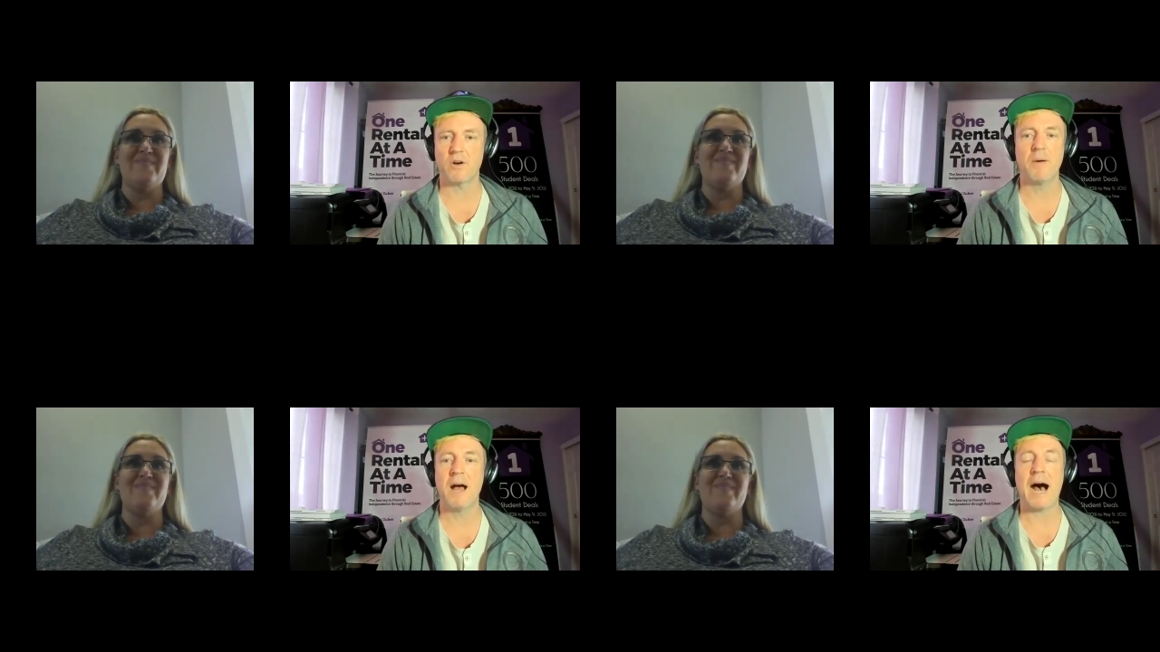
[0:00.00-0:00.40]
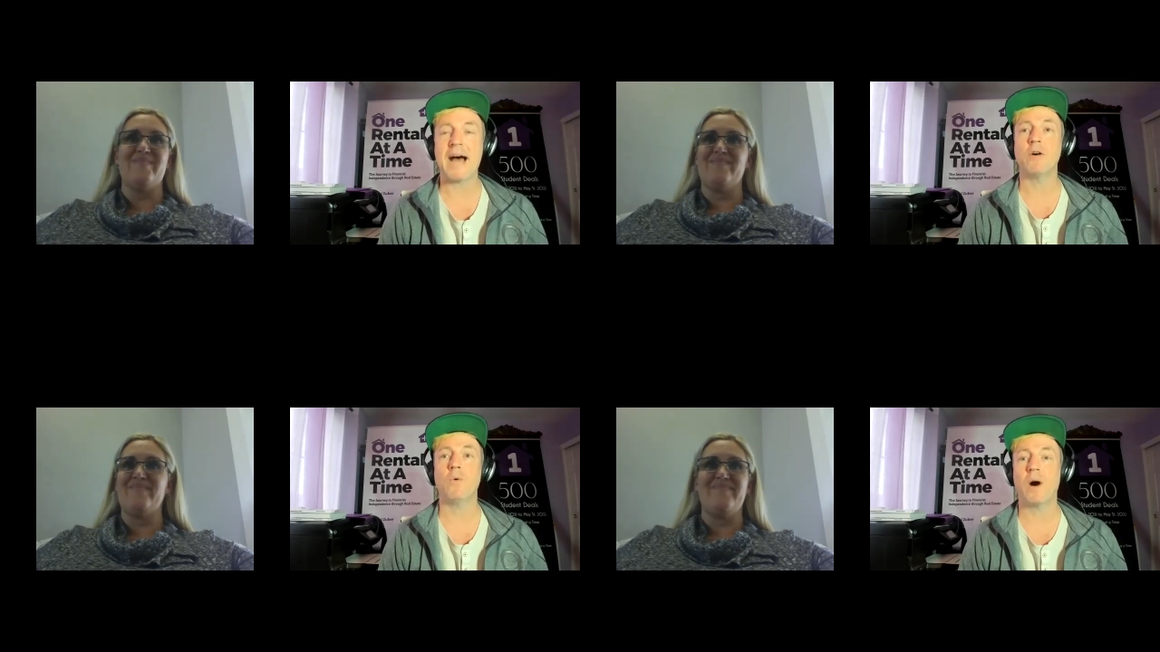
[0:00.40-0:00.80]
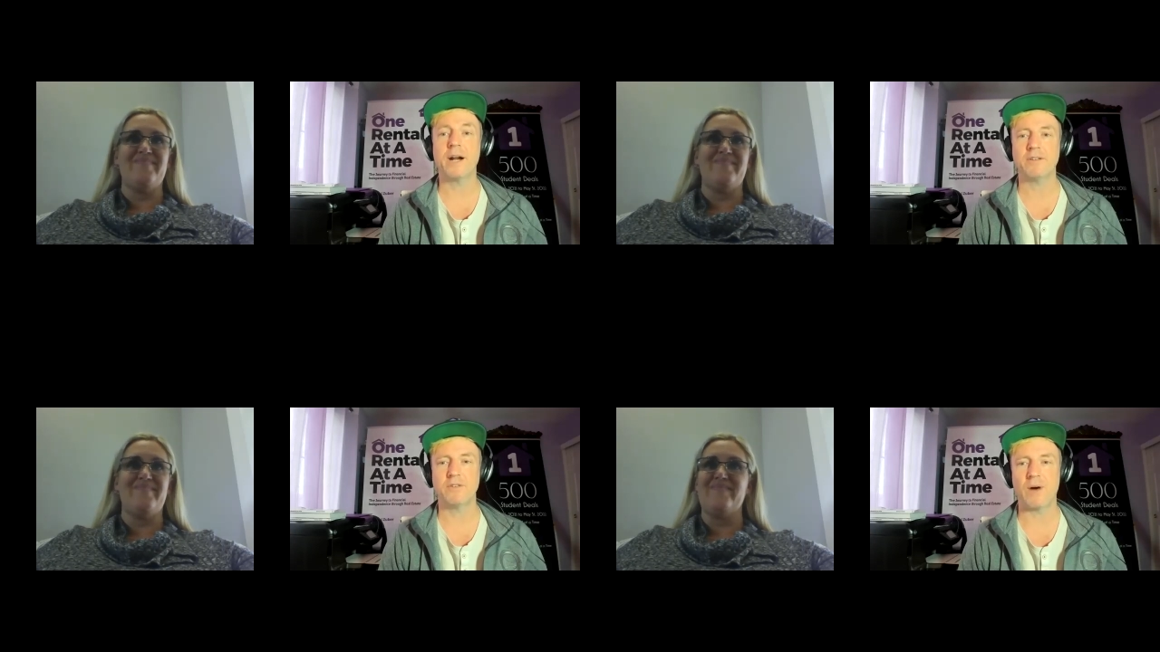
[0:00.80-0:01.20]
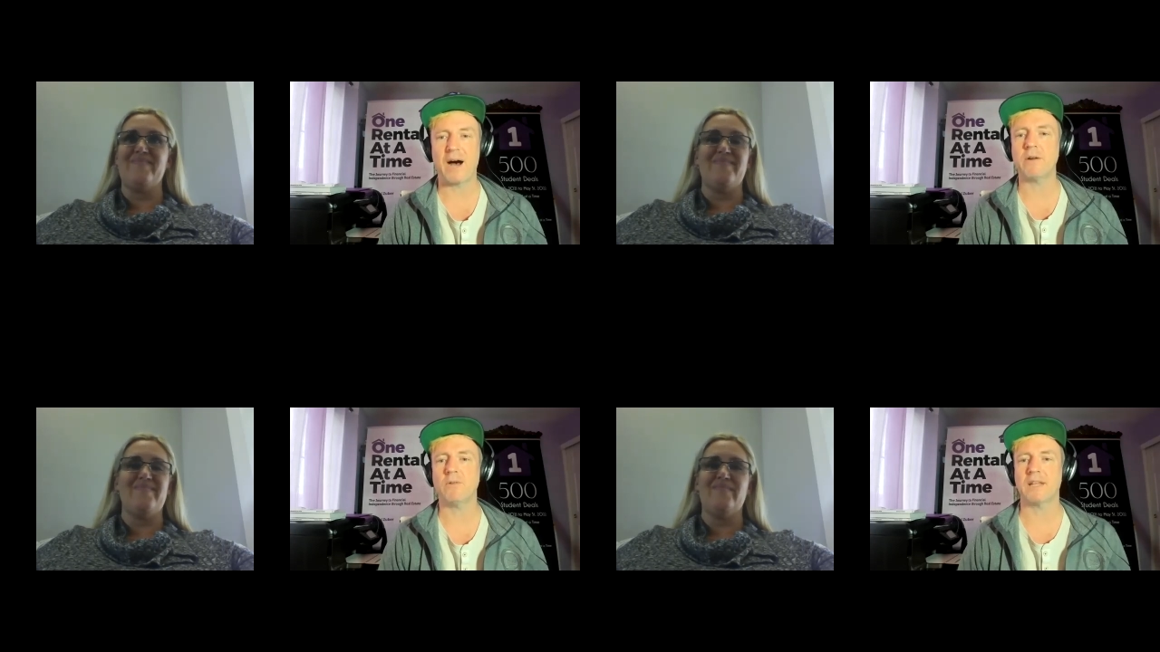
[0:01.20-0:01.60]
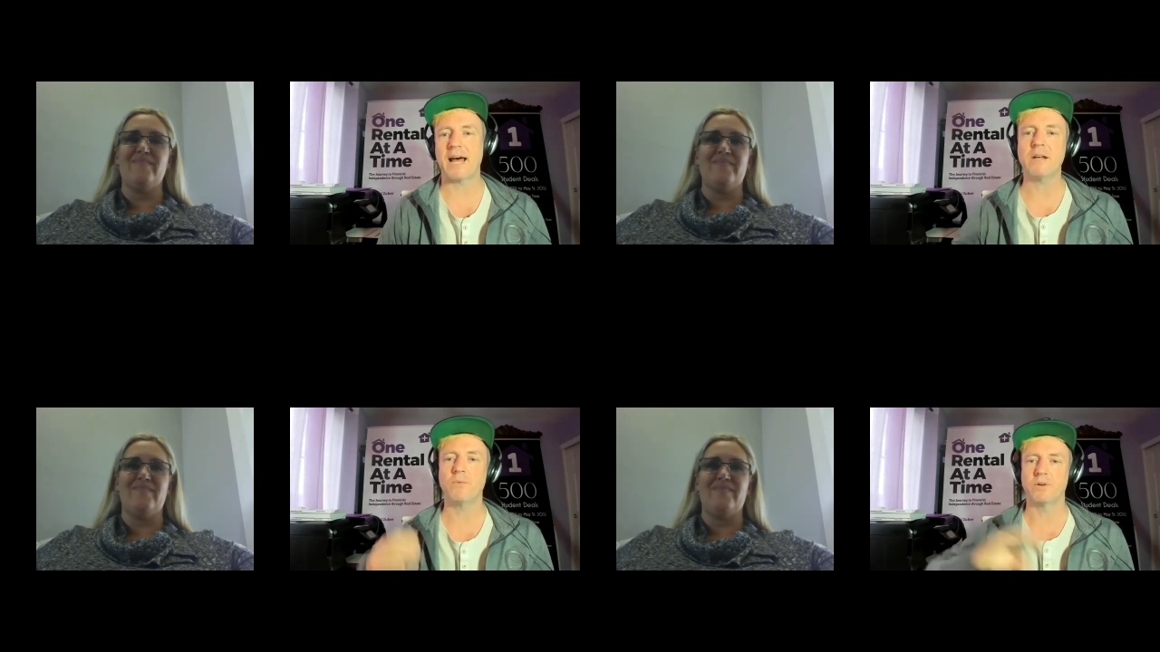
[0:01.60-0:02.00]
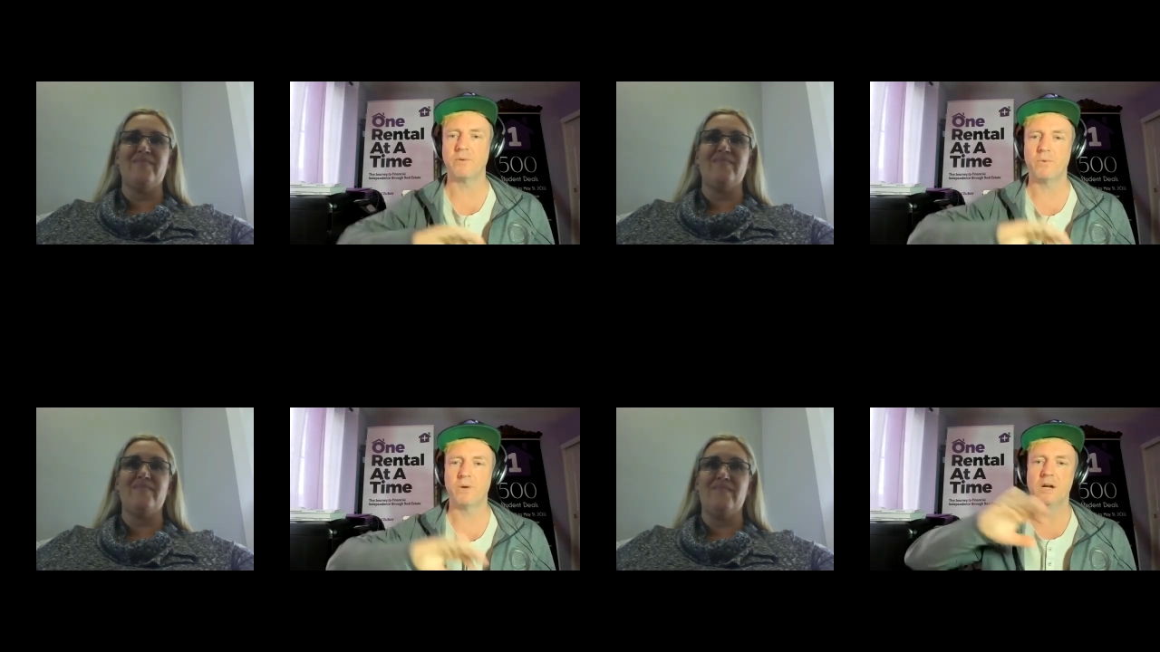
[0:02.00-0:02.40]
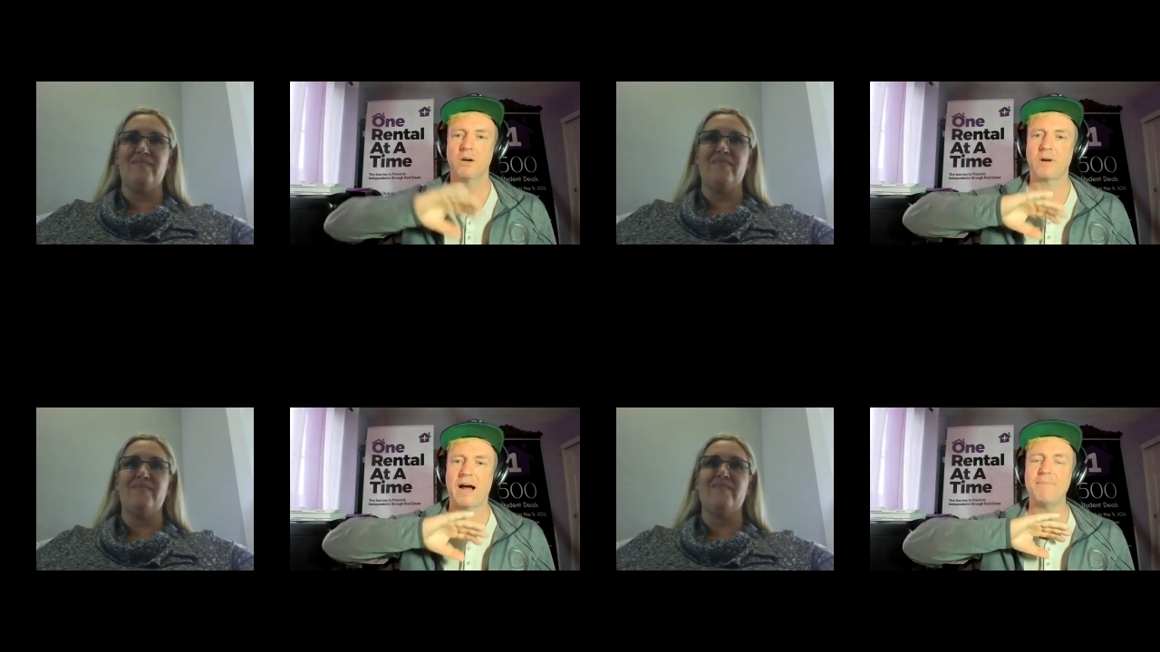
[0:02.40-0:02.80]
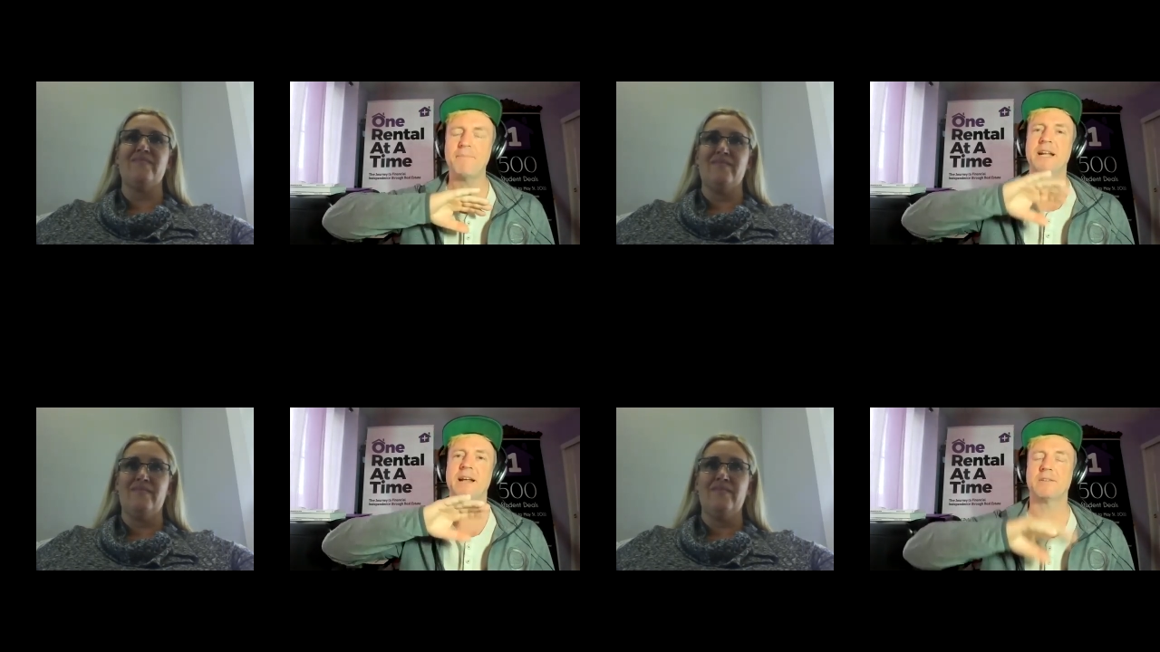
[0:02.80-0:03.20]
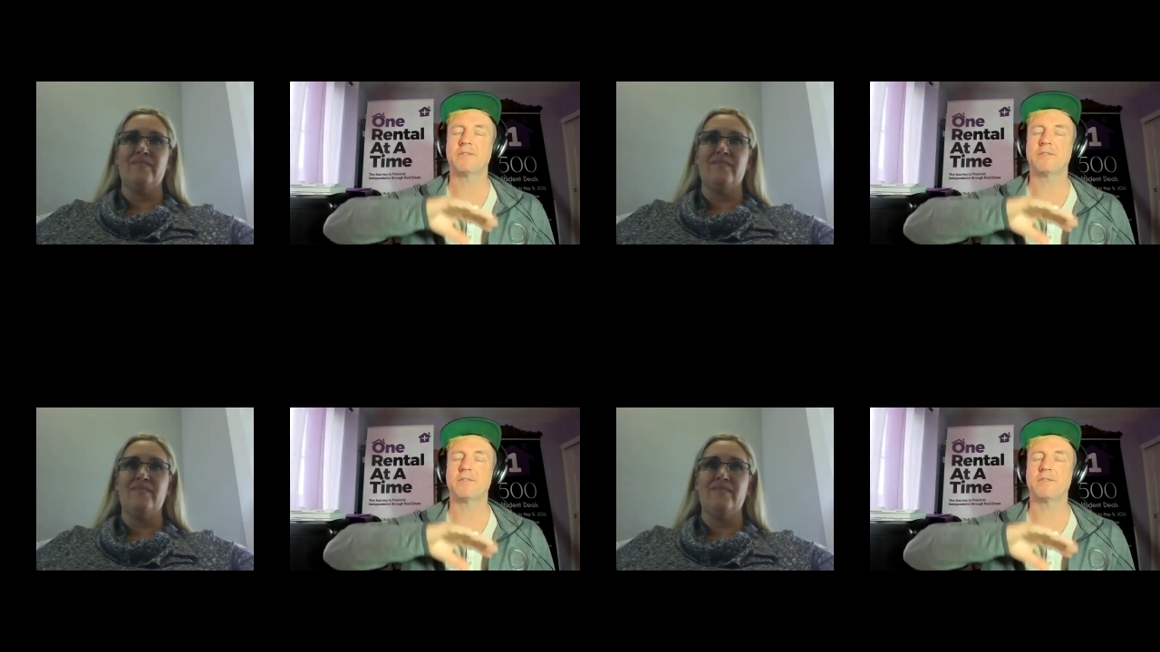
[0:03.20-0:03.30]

Speaker 1: to go i don't want it to i don't like when I've been